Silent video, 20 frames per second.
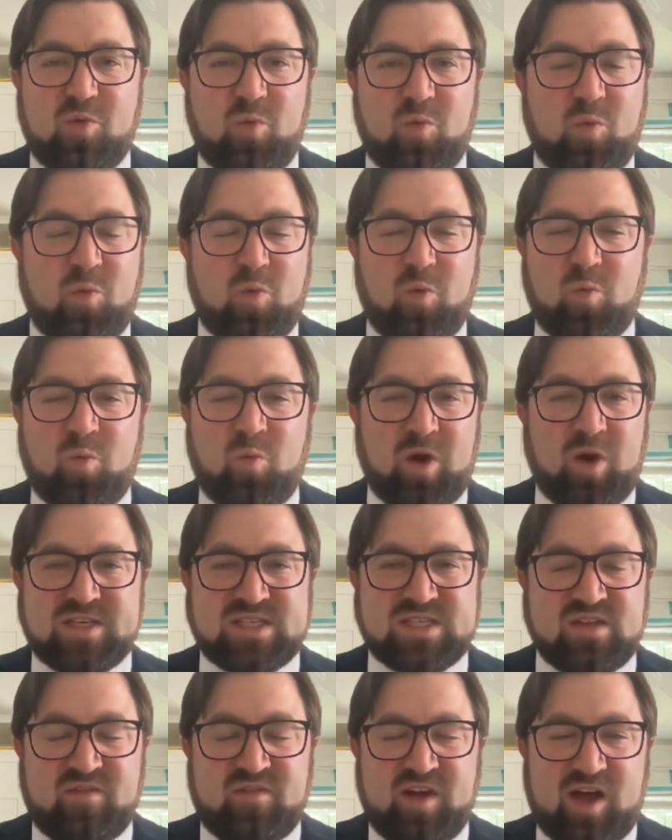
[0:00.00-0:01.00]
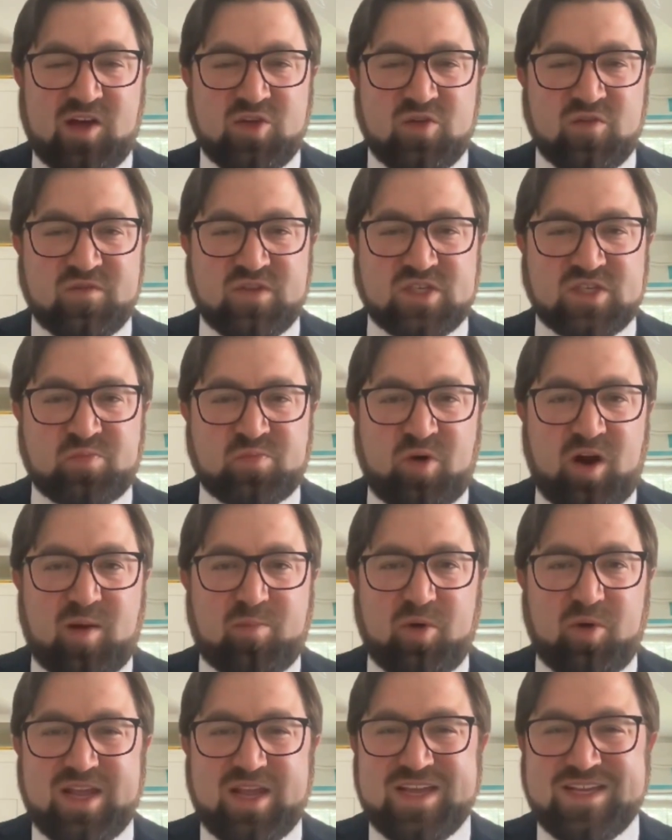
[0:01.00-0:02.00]
what is the value of this
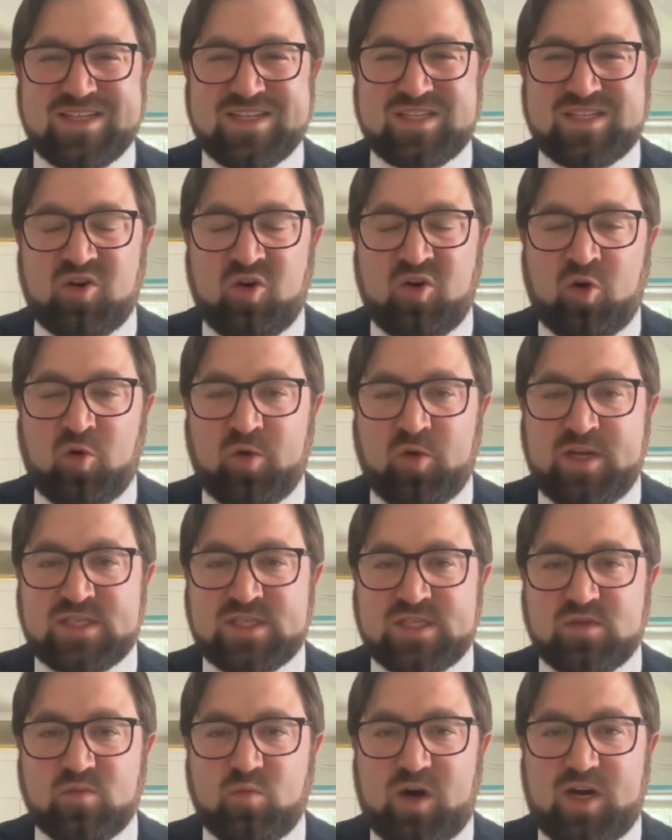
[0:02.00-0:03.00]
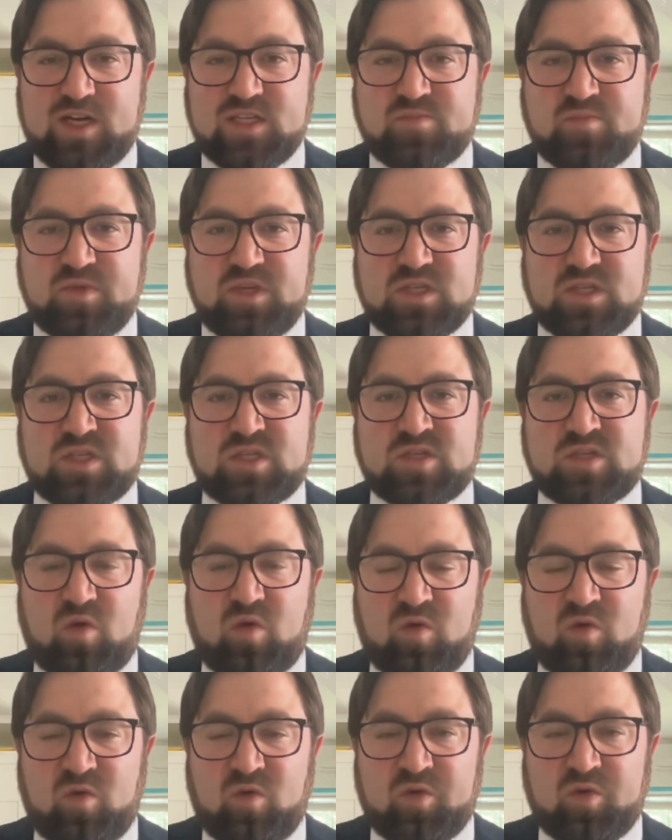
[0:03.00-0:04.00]
property? Is there a reason why it's being
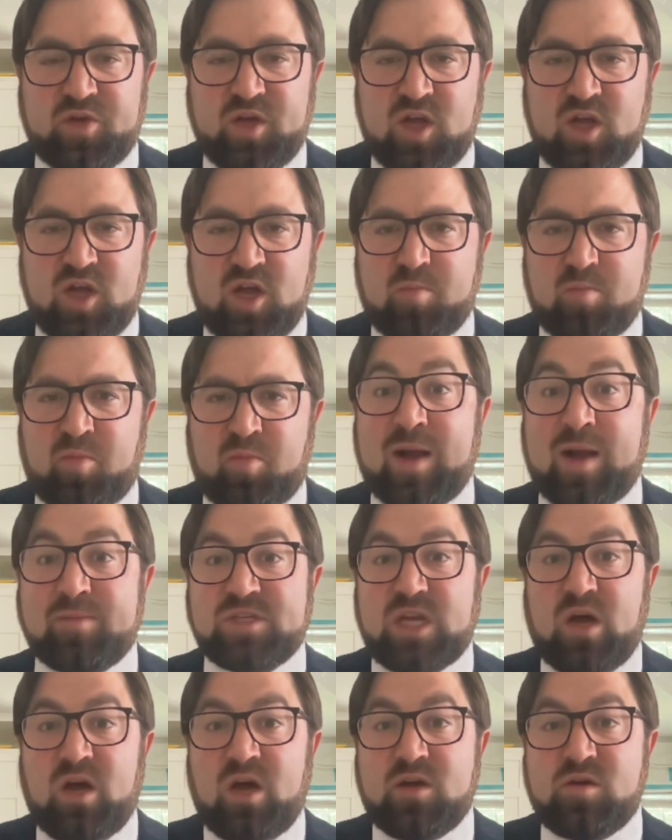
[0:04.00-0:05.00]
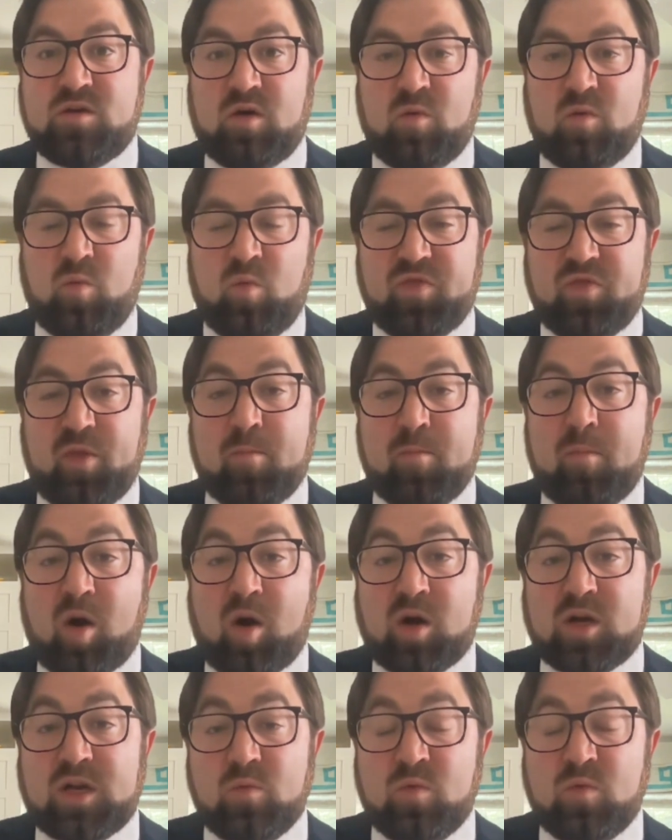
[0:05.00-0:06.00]
sold perhaps under what the
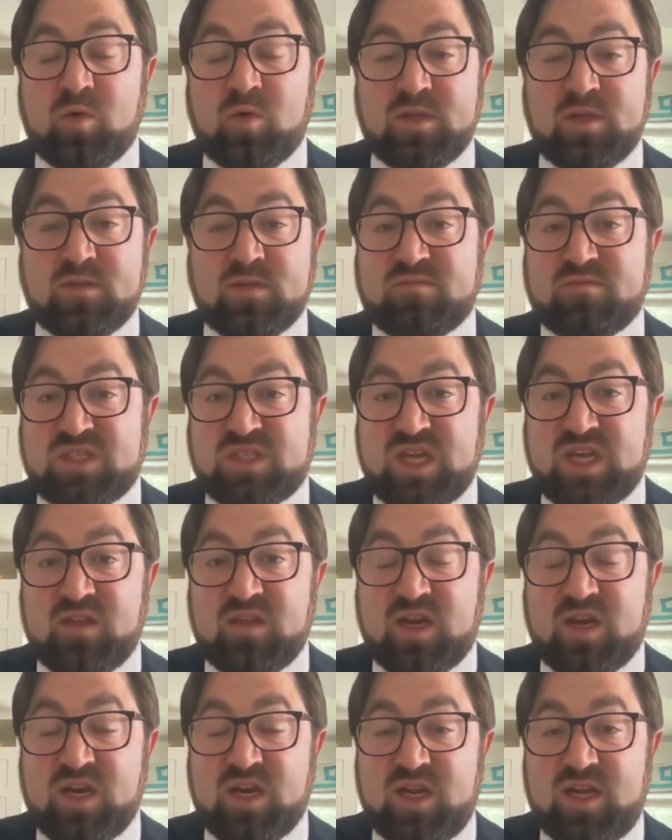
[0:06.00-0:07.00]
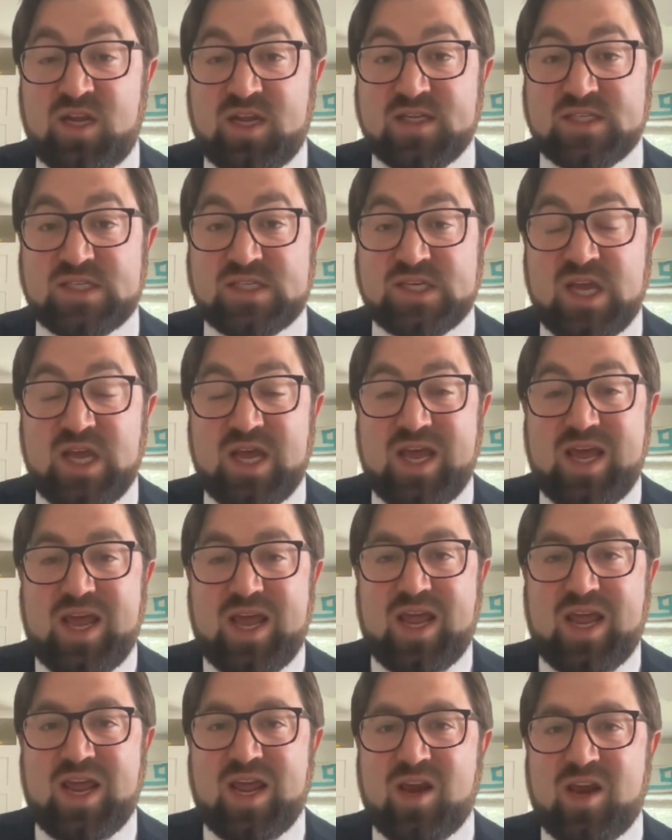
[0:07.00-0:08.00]
market would say that it is?
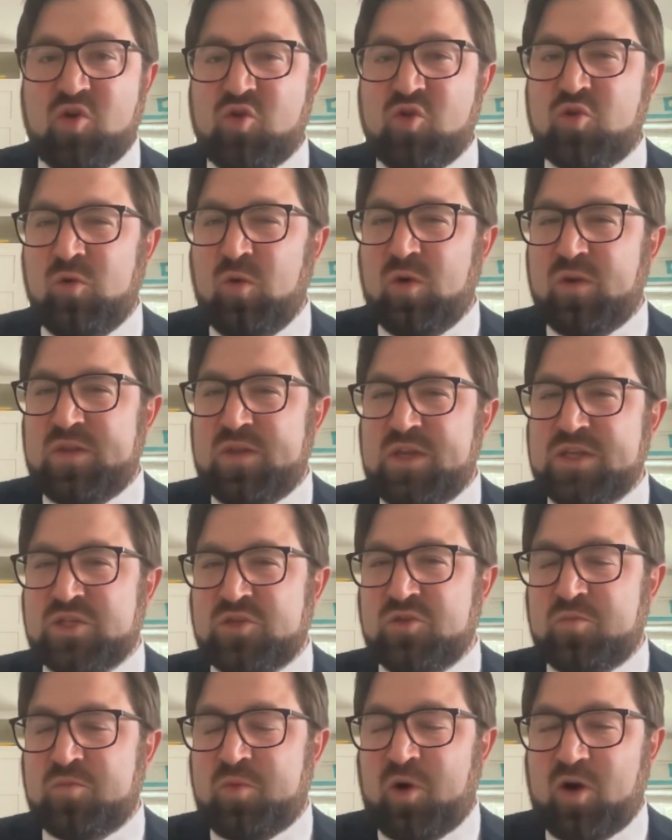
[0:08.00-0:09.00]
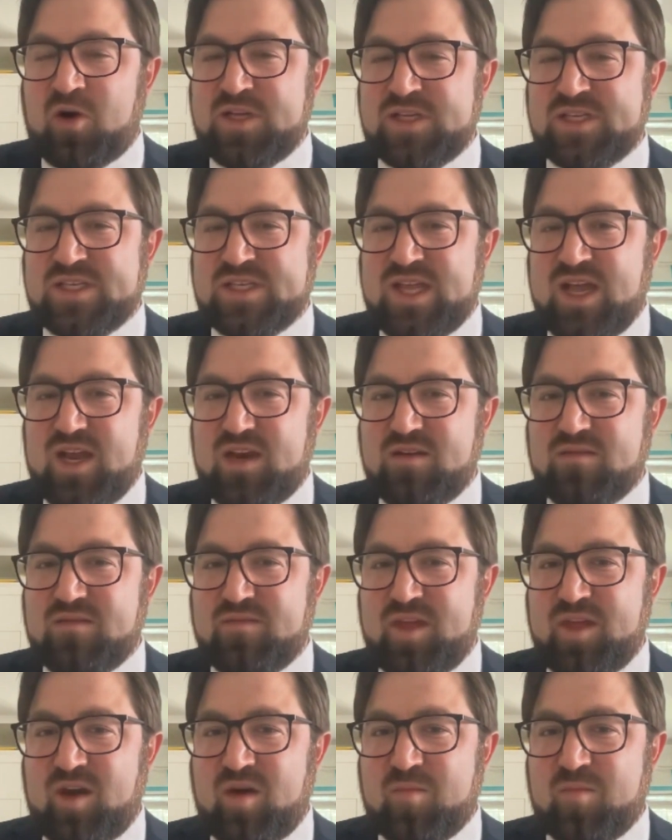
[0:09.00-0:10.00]
And who are these two parties then
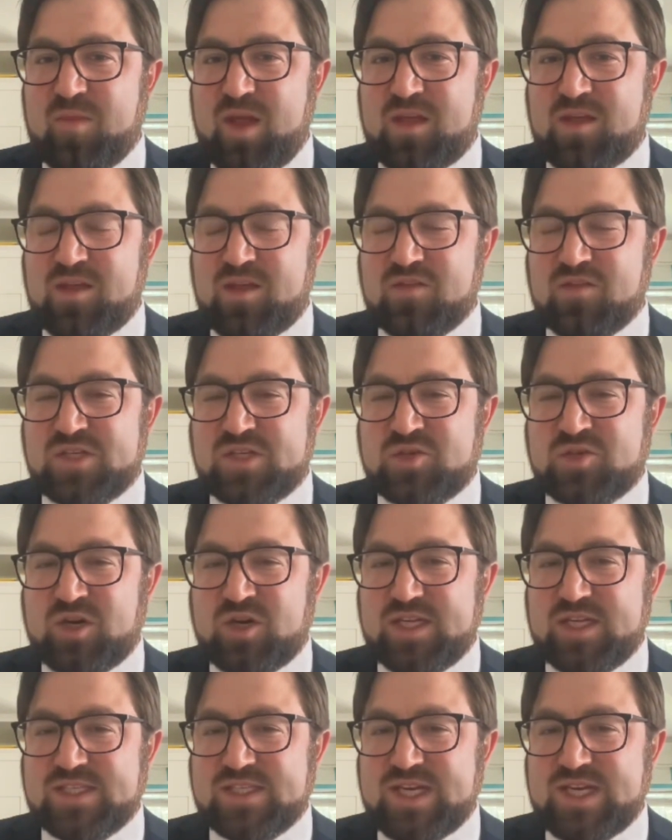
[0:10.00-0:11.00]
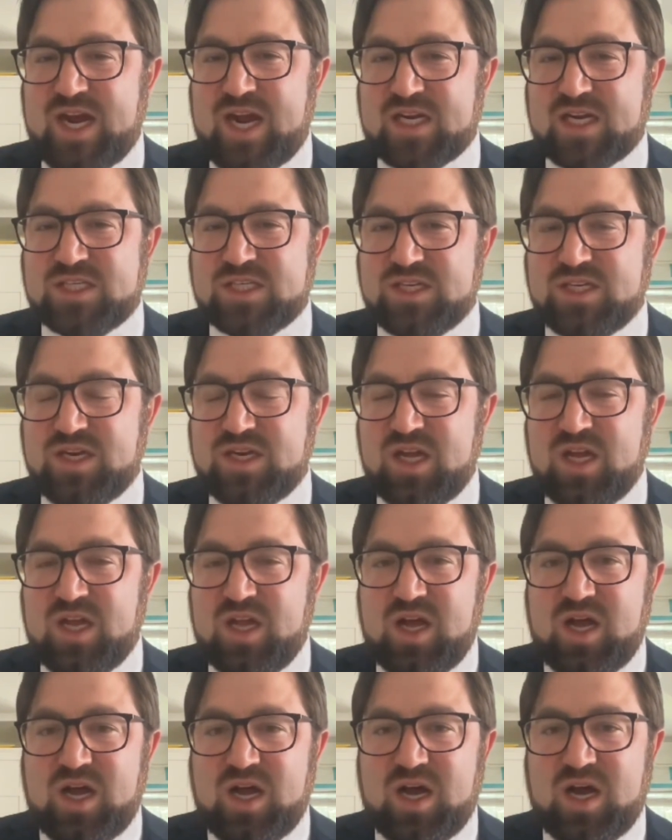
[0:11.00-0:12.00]
that are making this transaction?
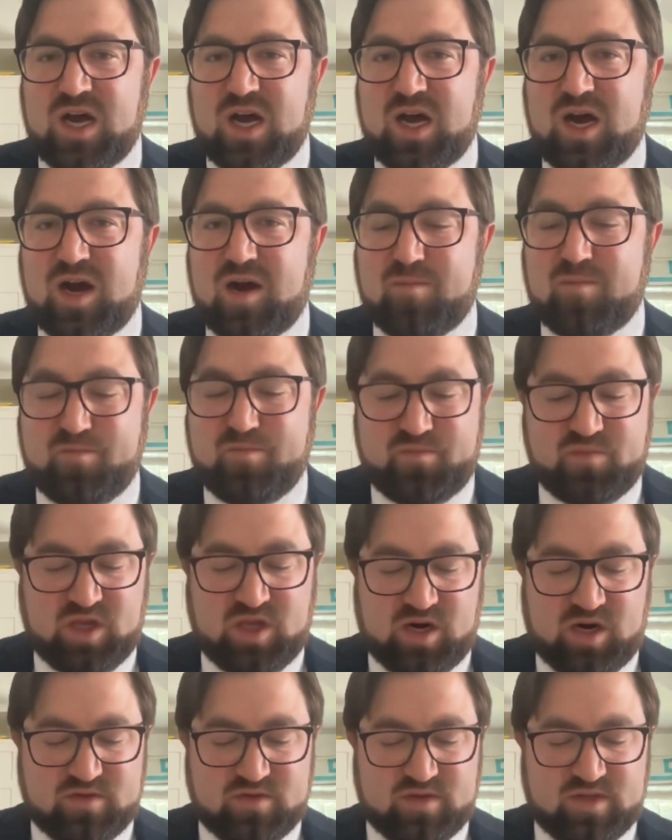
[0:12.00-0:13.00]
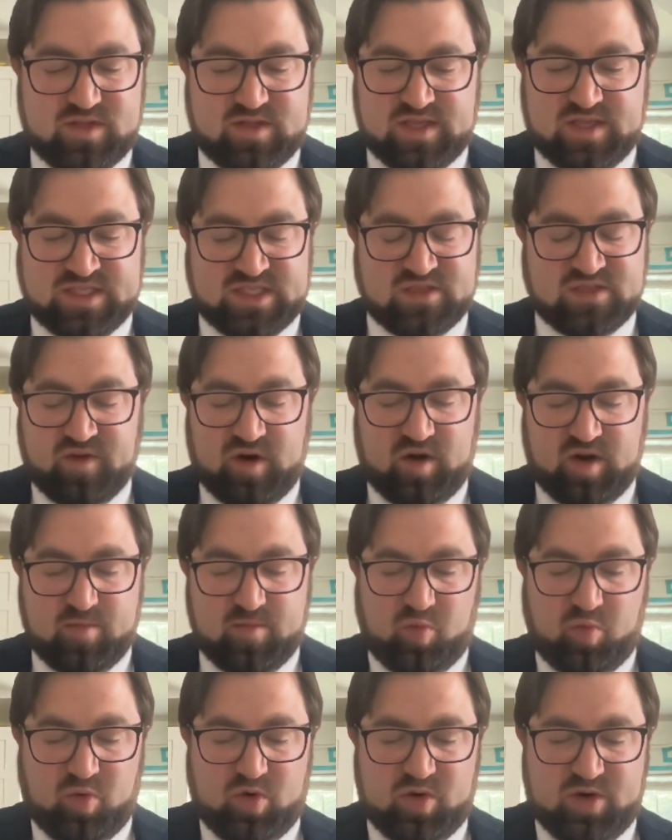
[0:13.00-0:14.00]
This is very
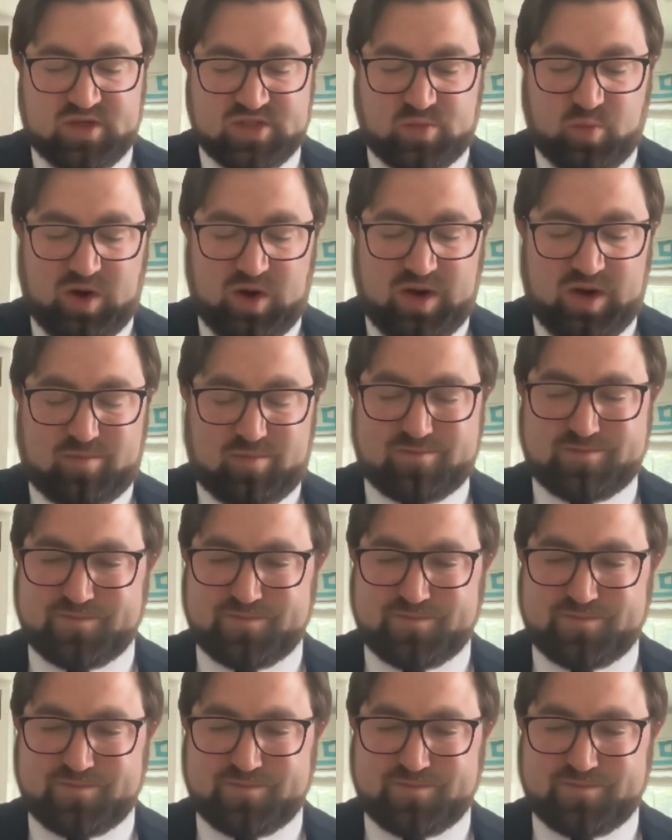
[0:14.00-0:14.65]
important as well.